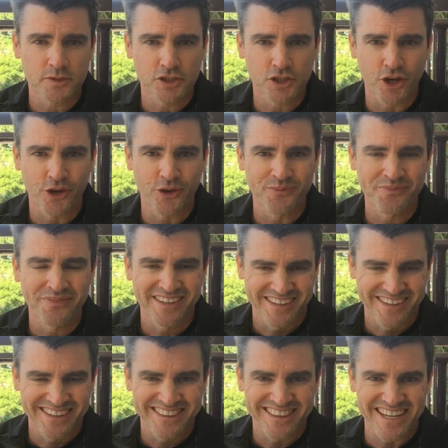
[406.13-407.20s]
So
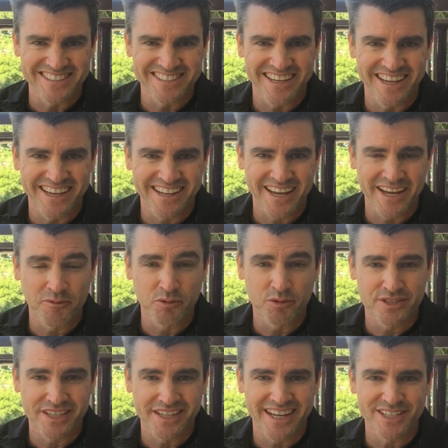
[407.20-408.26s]
thanks again, and we'll
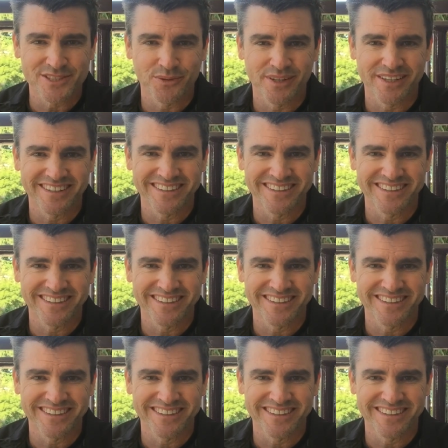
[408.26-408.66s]
see you next week.